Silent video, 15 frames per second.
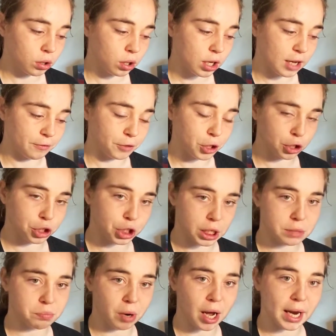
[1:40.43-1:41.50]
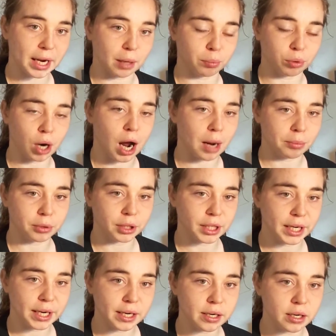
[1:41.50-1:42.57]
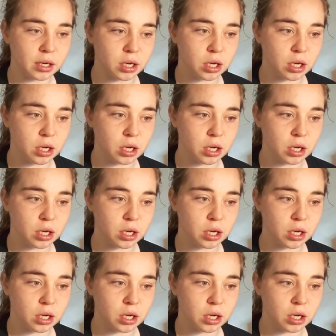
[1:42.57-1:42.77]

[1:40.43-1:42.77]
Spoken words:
if you're just buying a property